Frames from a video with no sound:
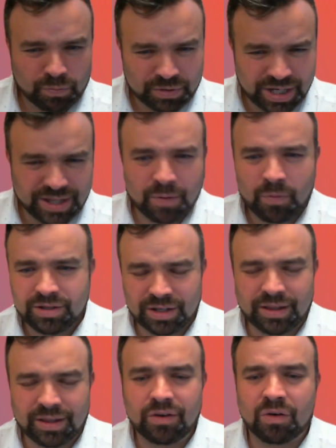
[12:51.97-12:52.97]
Did that work?
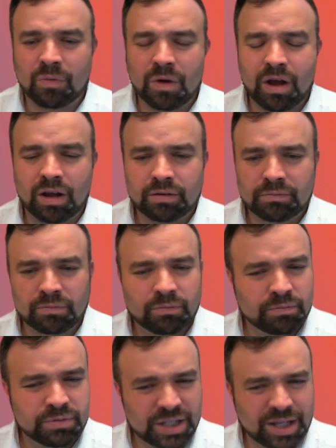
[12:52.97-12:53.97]
Did that not work?
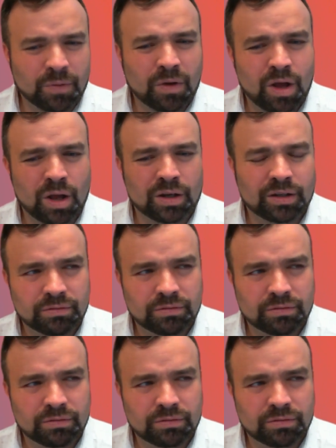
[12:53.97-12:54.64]
Did that work?